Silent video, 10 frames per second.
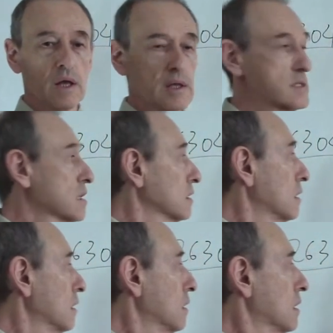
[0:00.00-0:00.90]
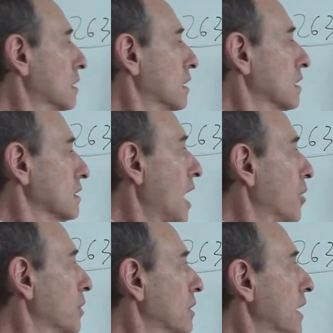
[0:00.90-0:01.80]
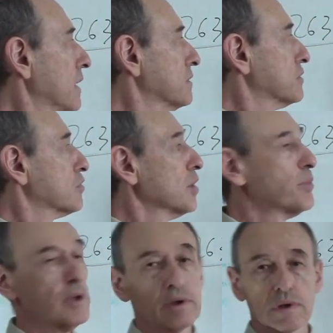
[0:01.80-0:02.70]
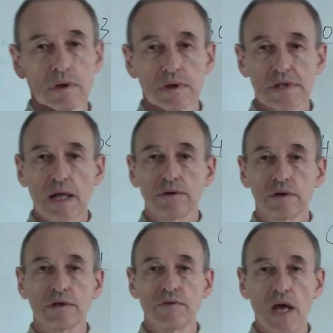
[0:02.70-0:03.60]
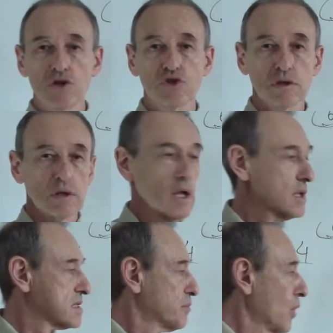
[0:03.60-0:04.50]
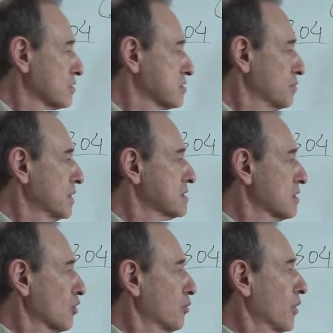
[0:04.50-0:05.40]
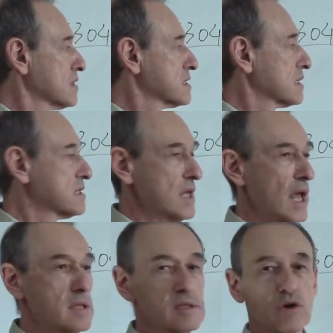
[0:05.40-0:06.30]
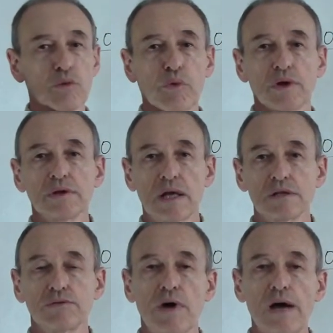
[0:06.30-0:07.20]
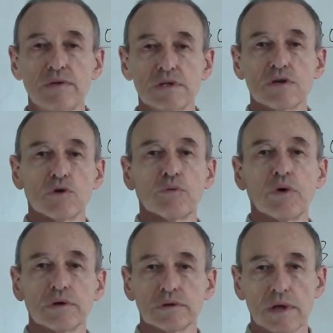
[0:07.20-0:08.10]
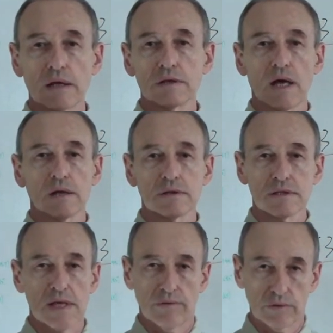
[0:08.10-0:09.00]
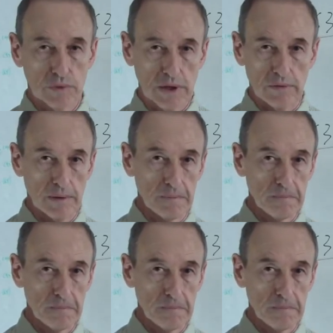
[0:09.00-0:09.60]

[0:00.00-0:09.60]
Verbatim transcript: Single, double, and triple standard deviation, supposed to be zero point six eight, zero point nine five, and zero point nine nine seven, whatever.